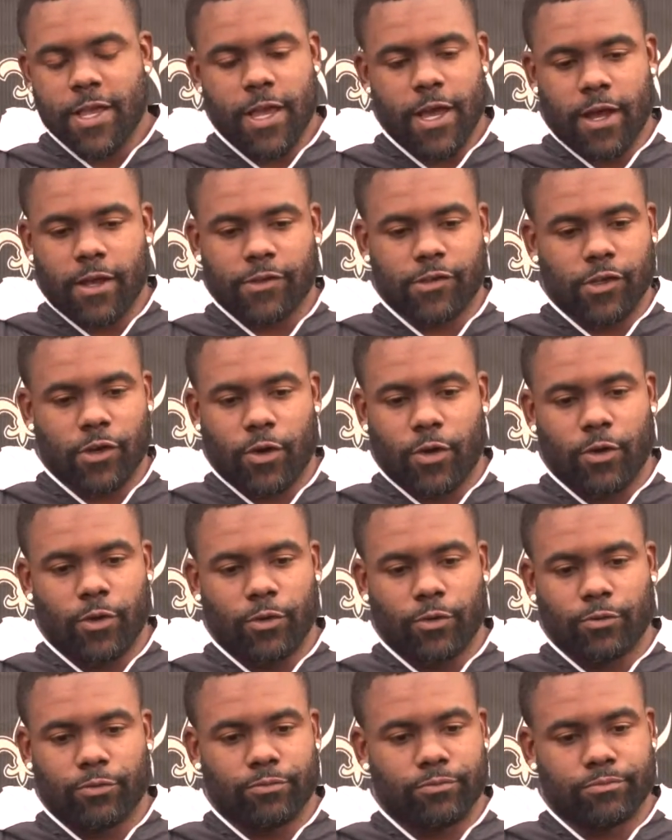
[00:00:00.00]
yeah,
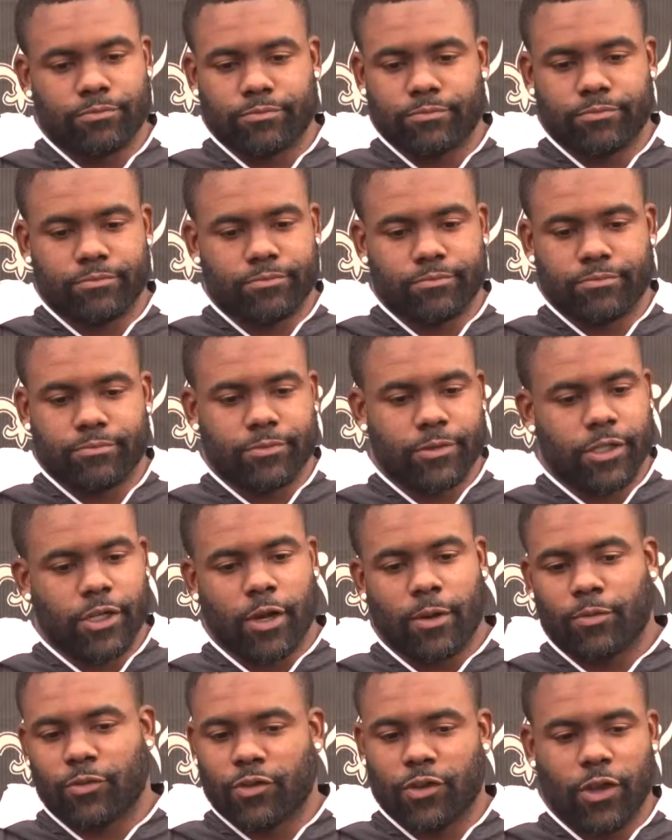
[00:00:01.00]
so the
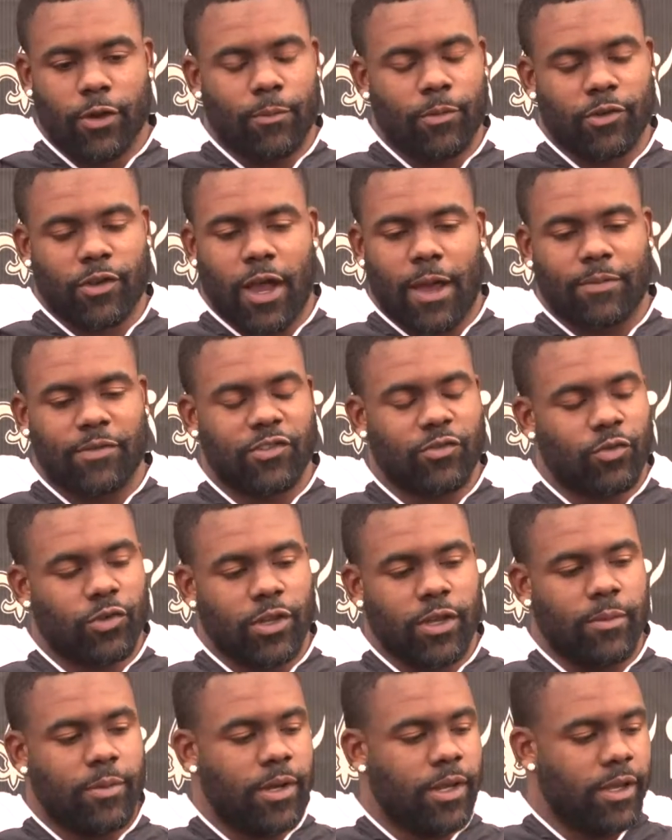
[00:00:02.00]
numbers, number options
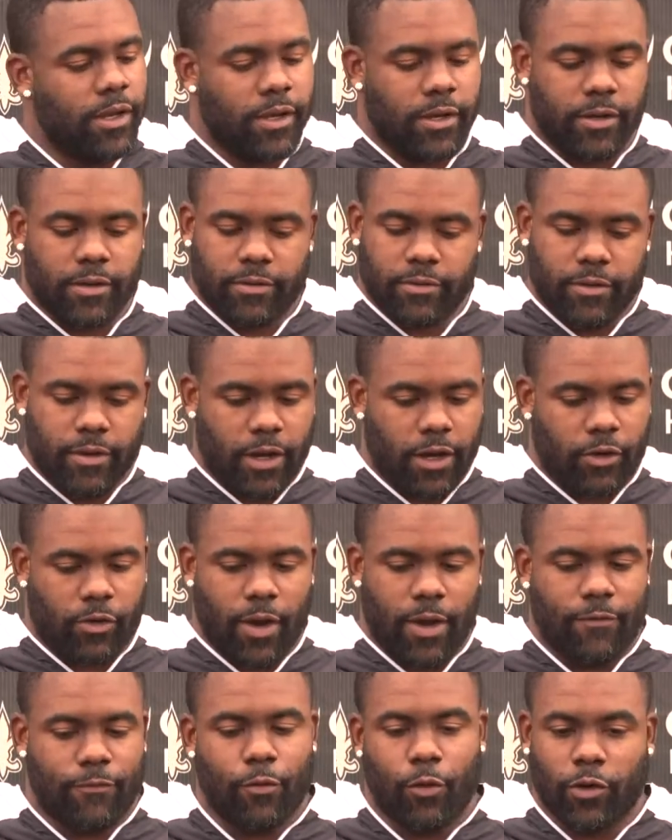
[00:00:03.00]
were limited, and I
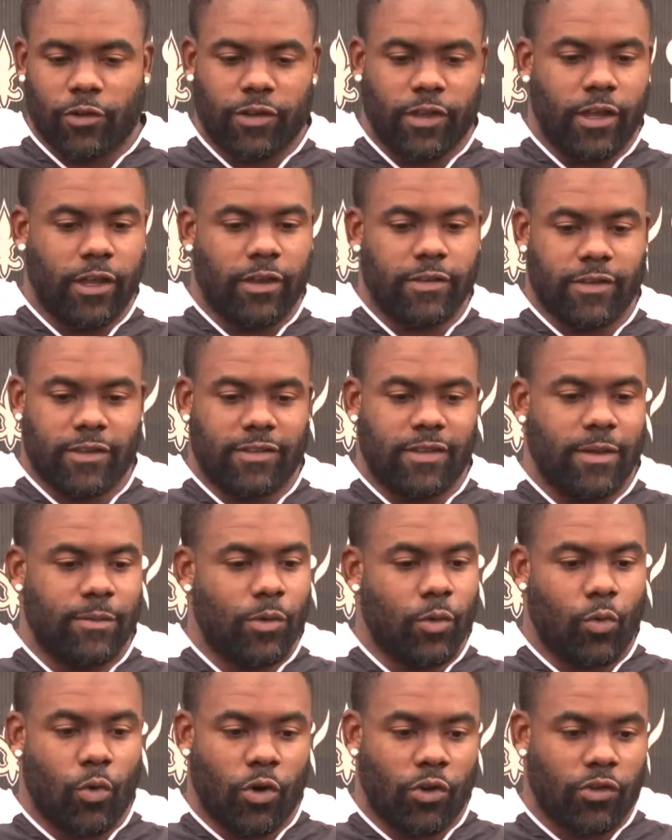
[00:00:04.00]
grabbed fourteen because it
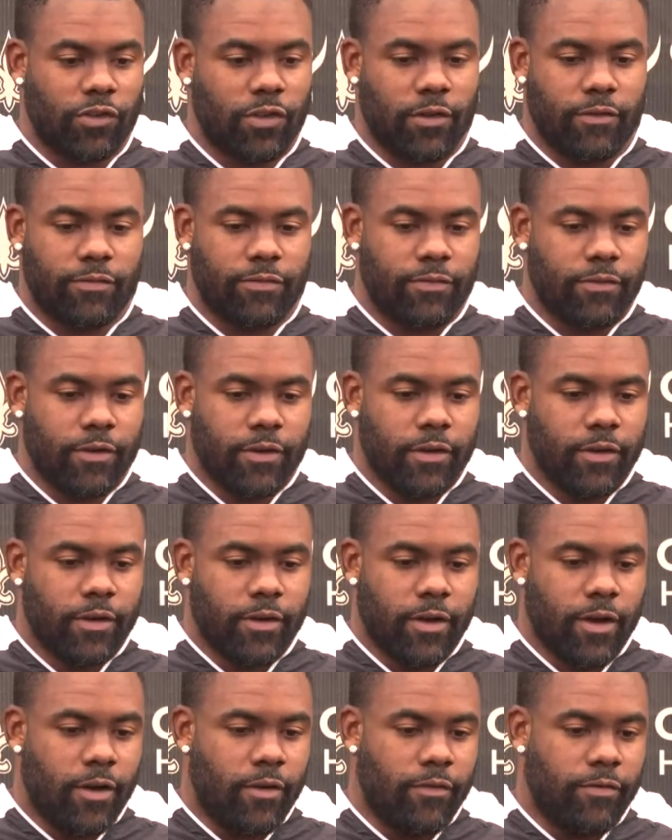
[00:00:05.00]
seemed the worst of,
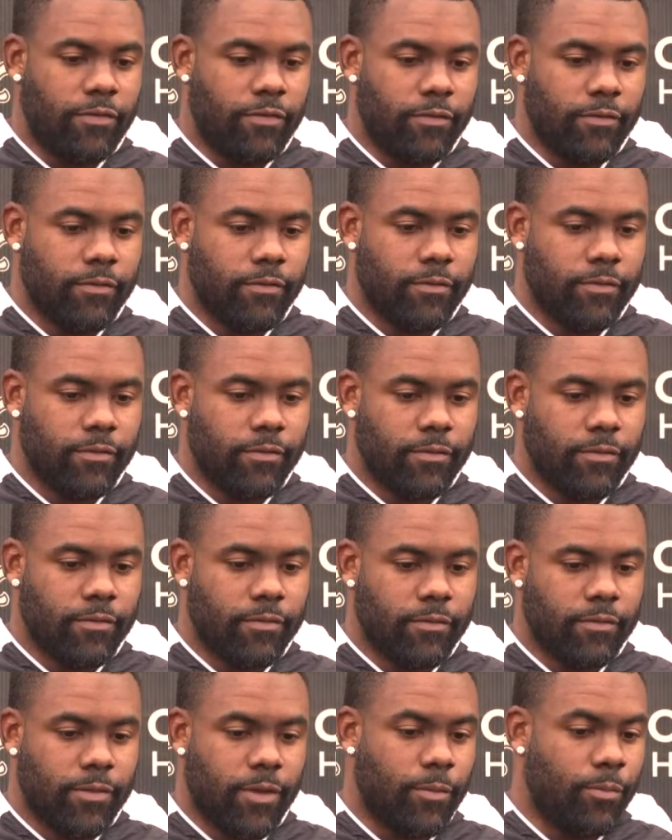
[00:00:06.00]
of
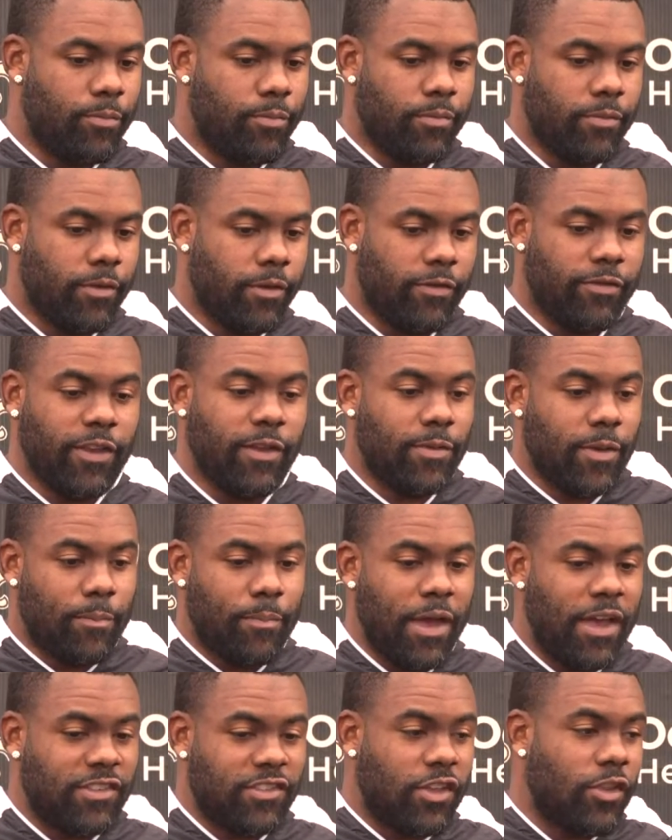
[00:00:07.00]
the, it seemed the
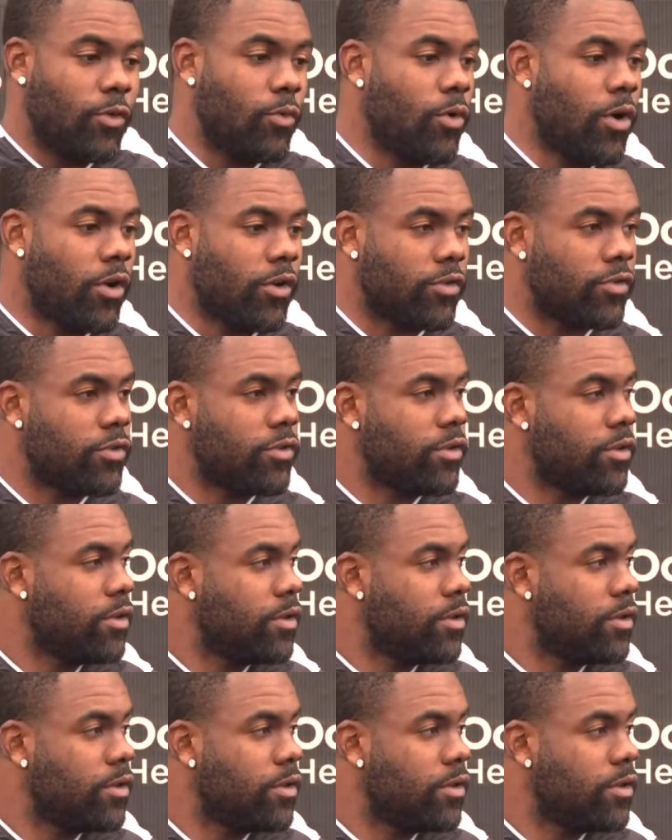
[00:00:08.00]
best of the worst.